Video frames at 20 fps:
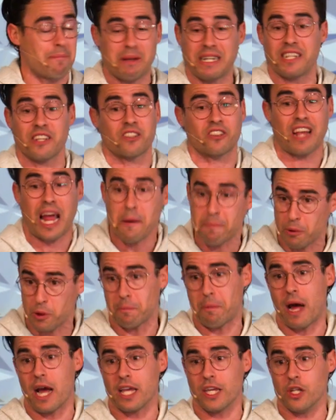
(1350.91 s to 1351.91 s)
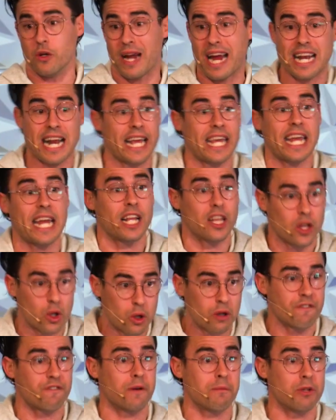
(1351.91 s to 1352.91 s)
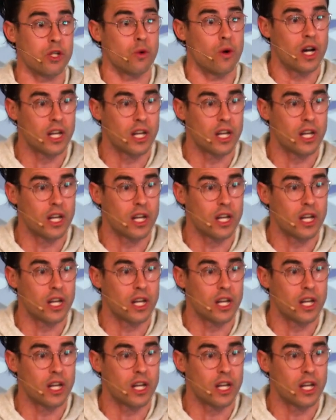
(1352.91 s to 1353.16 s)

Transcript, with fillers: be discipled by you and I can't learn from you.